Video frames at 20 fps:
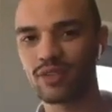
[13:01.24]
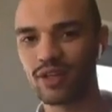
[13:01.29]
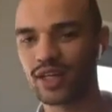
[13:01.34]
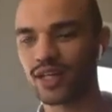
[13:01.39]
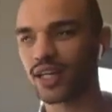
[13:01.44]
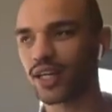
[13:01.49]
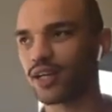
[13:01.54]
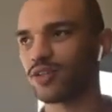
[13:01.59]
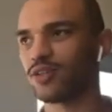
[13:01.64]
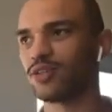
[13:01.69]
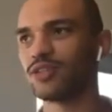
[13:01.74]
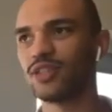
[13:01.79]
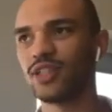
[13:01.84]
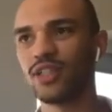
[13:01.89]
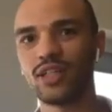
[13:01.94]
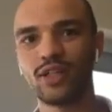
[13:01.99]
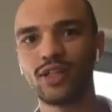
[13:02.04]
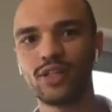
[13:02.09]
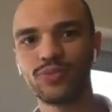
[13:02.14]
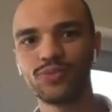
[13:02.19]
right
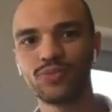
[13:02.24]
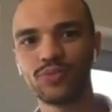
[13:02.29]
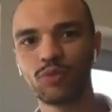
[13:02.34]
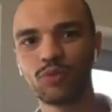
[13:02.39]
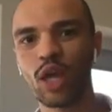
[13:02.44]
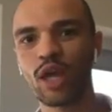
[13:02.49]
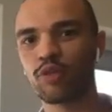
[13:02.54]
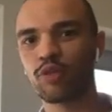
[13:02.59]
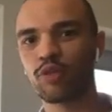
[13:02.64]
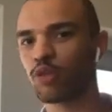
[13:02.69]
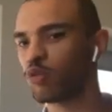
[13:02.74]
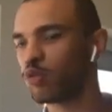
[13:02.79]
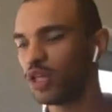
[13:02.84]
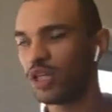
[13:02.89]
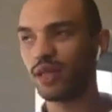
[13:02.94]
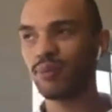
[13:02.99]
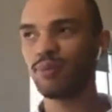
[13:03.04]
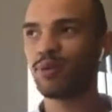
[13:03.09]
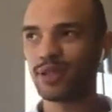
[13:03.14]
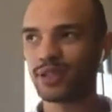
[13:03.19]
now. We have
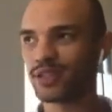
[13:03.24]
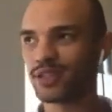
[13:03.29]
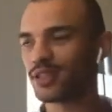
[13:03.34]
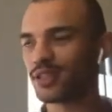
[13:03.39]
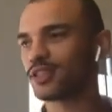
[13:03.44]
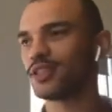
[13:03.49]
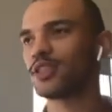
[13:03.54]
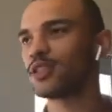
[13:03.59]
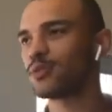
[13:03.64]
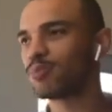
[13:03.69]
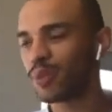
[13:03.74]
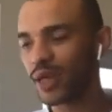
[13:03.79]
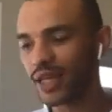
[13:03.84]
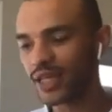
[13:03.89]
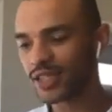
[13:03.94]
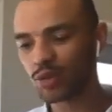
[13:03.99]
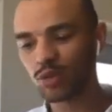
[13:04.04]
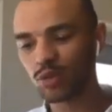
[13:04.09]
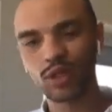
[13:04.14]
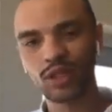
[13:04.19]
3D printers in
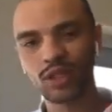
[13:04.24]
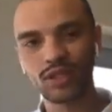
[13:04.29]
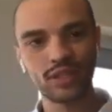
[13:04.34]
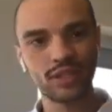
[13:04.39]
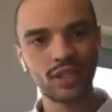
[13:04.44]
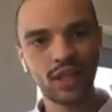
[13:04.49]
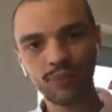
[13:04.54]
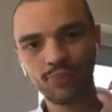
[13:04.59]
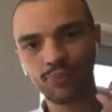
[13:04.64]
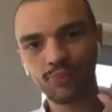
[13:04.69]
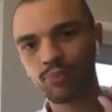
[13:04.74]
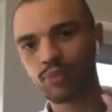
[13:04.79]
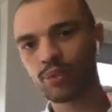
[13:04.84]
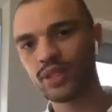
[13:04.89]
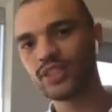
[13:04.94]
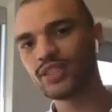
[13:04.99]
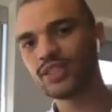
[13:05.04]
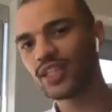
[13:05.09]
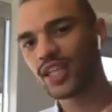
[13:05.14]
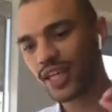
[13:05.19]
space who can
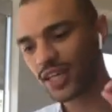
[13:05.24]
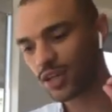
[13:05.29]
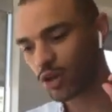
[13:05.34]
print like